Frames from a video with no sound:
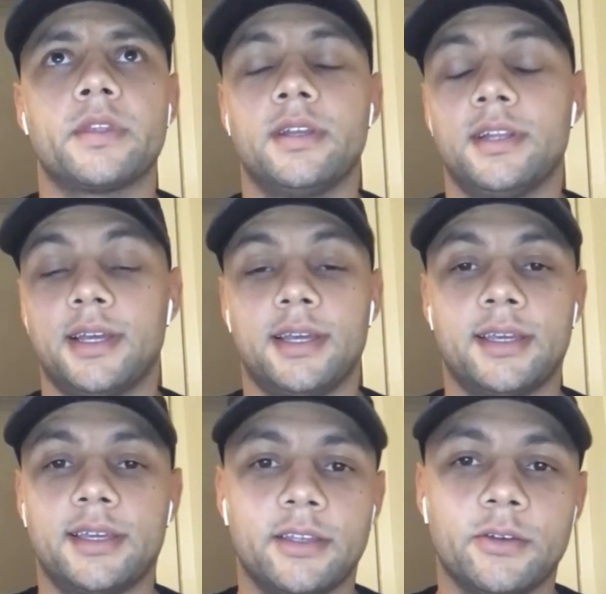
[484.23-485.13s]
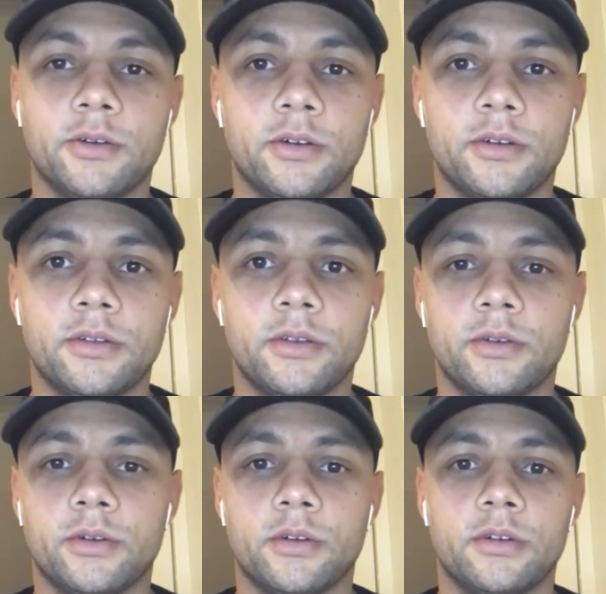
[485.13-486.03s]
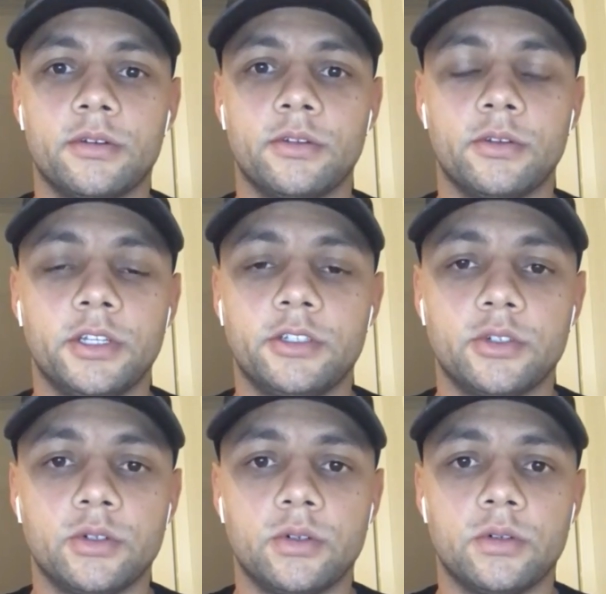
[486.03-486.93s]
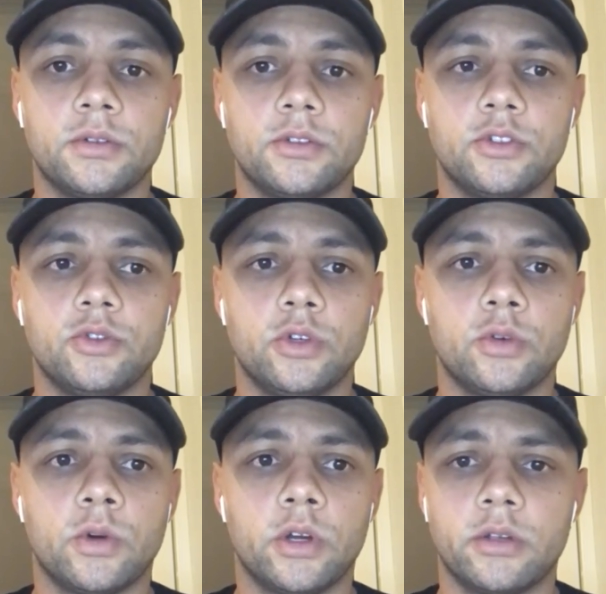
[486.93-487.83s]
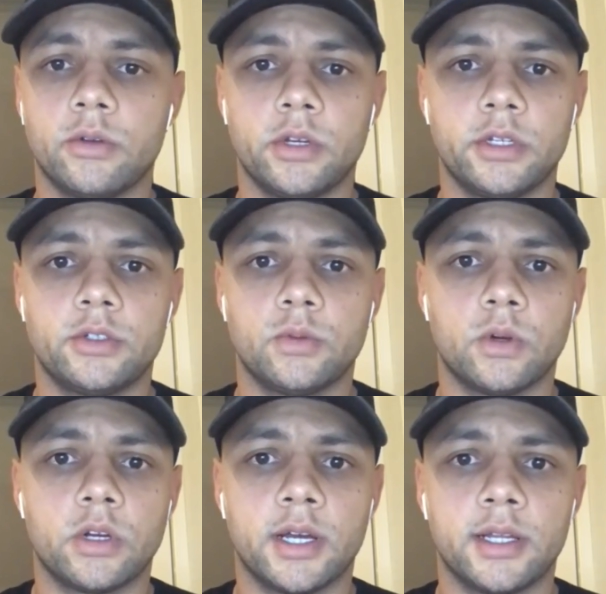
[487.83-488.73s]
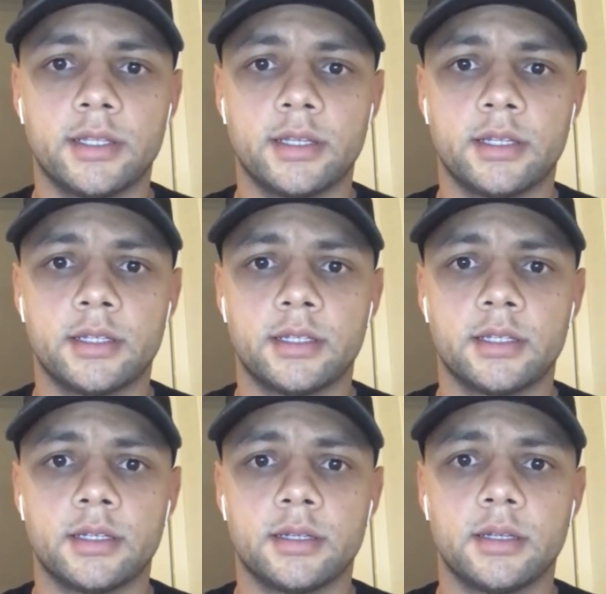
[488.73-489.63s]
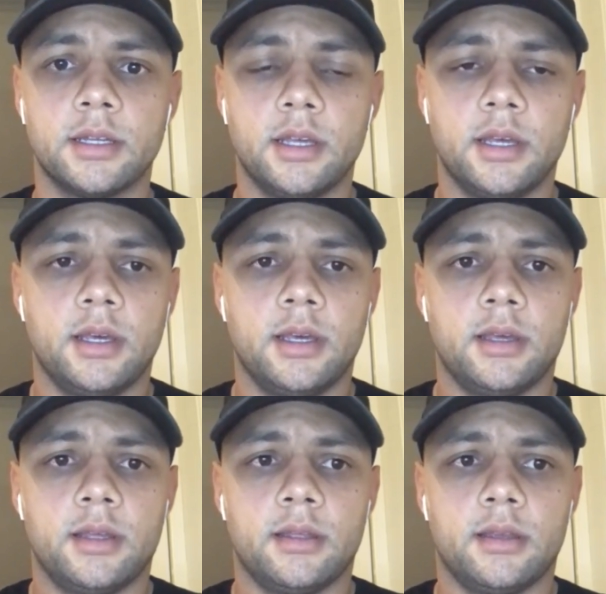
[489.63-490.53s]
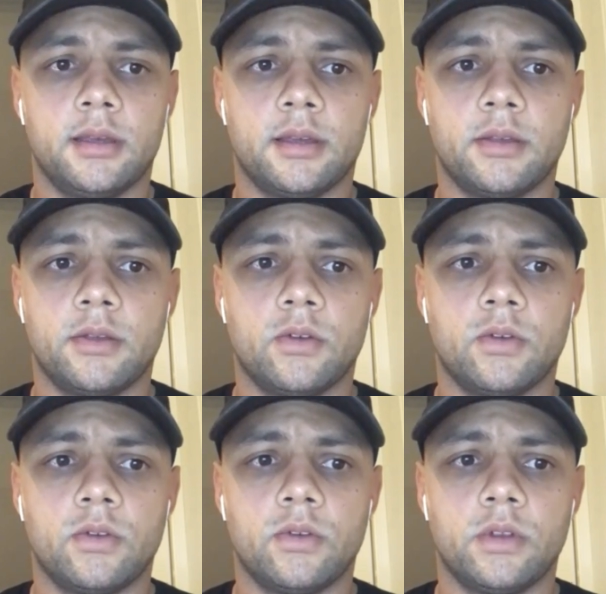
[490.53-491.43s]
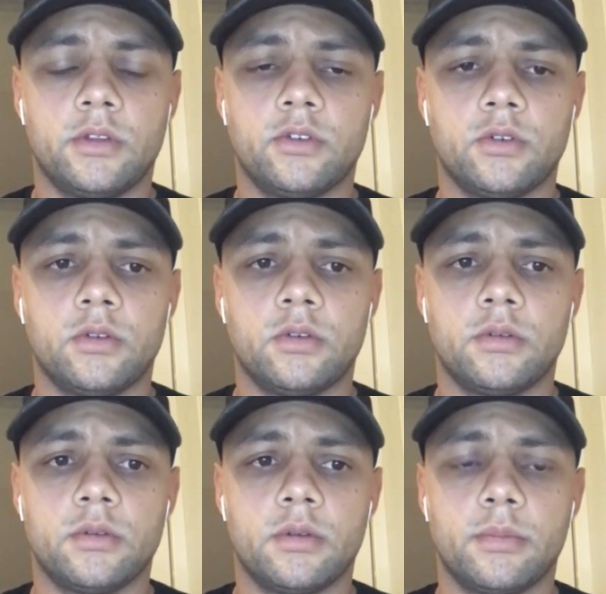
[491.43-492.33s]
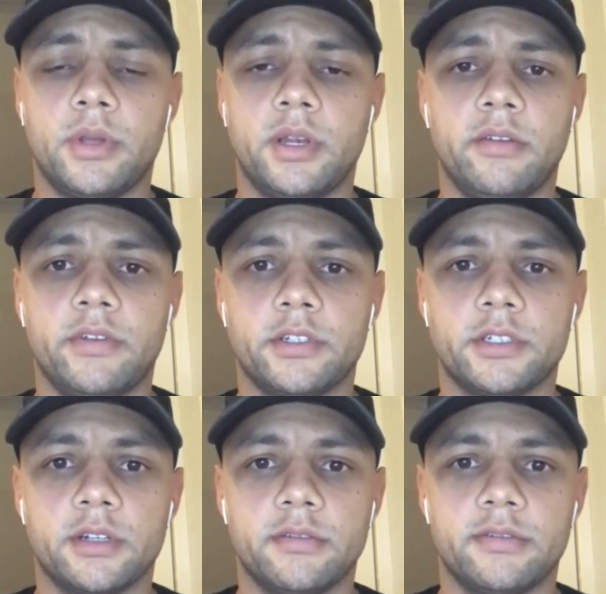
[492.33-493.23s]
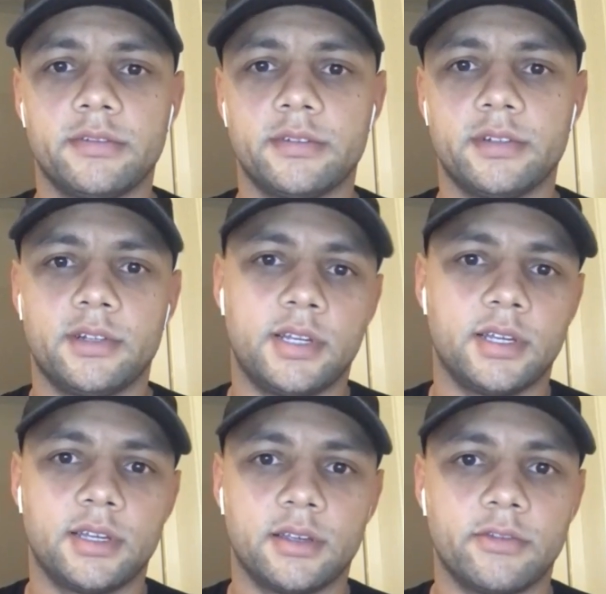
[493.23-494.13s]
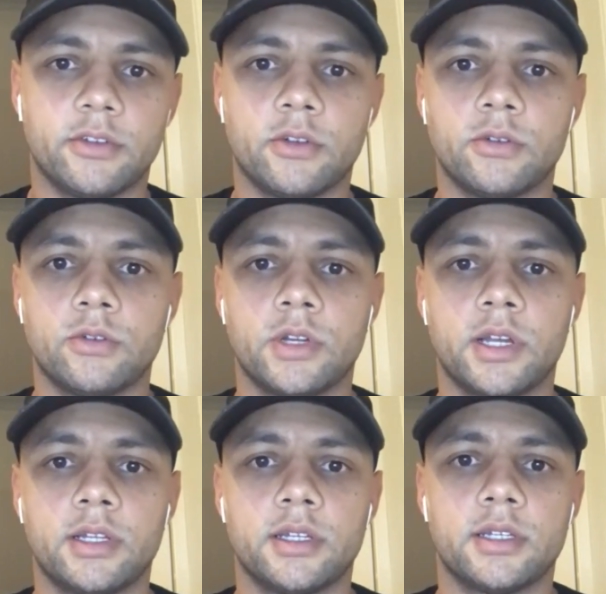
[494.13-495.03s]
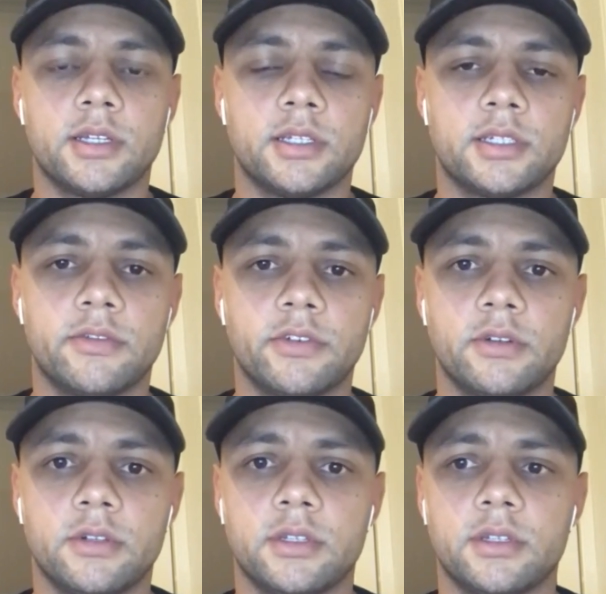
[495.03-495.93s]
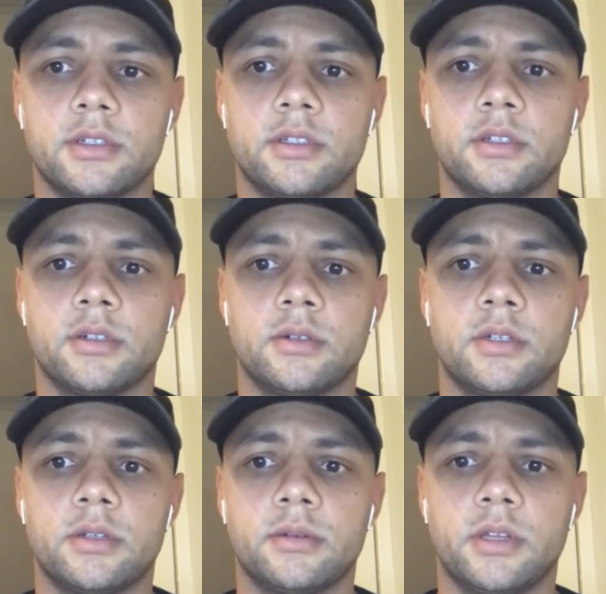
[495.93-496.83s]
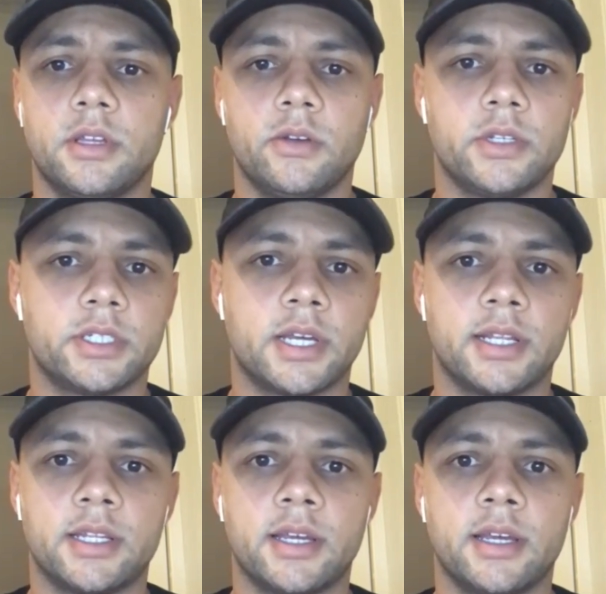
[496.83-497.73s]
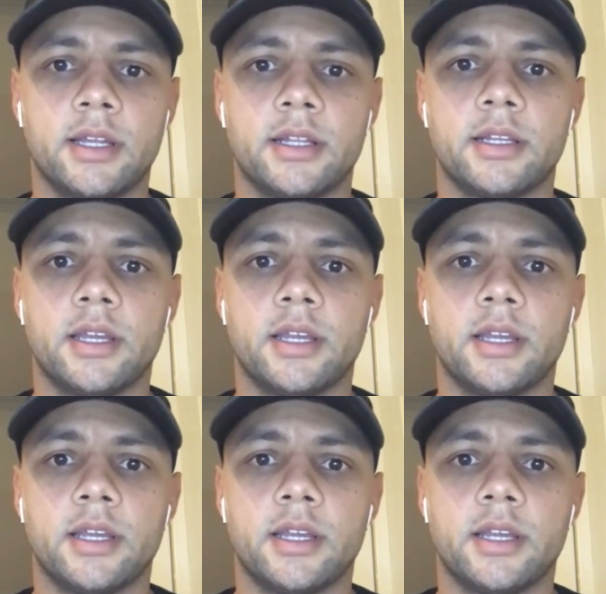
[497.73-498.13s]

like you you you need to to do your work you need to work hard and uh, yeah you you need to believe in yourself like if you don't do that uh, it's difficult so uh, you can start there and